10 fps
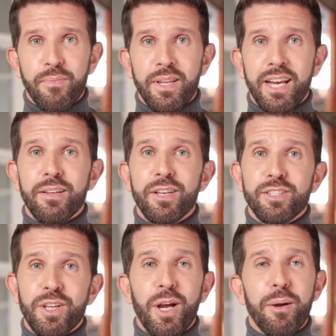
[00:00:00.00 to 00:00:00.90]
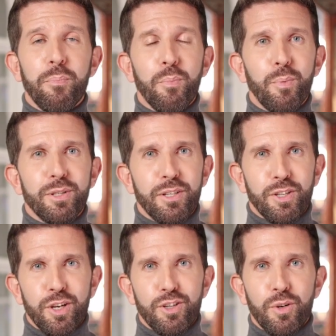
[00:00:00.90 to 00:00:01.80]
And this time, with
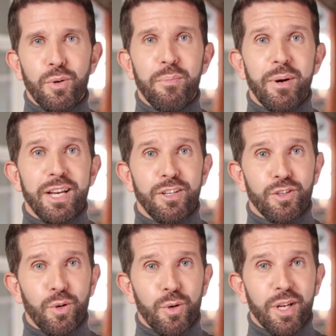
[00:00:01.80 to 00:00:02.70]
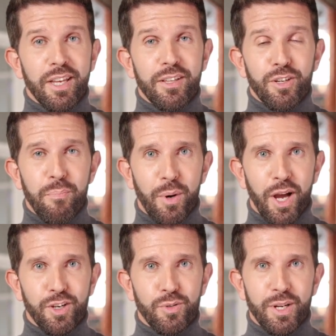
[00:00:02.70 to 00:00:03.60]
industrial demand soaring and
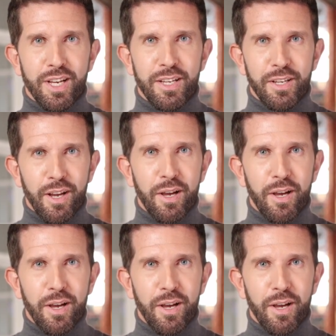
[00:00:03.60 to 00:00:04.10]
supply shrinking,